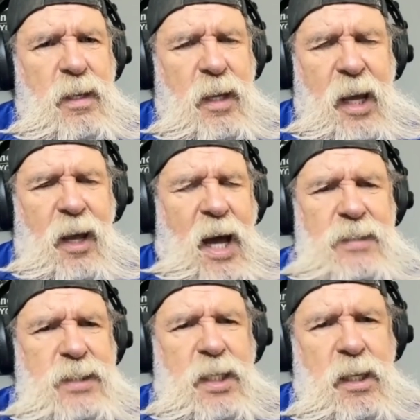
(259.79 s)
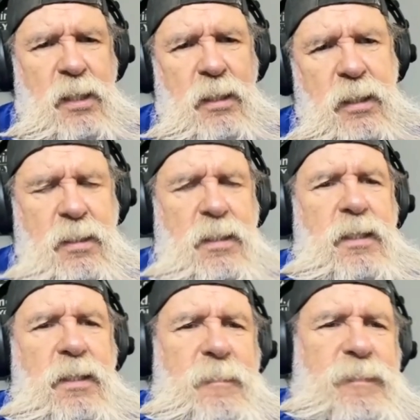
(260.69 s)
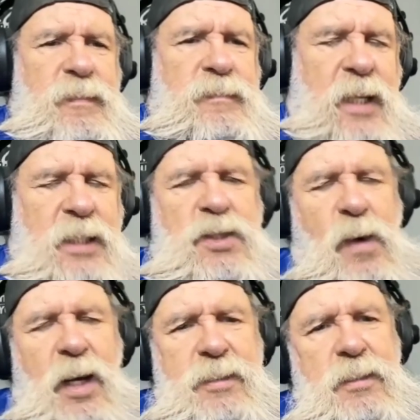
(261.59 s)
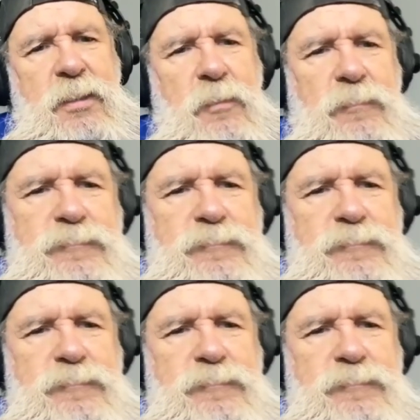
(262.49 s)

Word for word: And hell, I was a kid. That's who I listened to.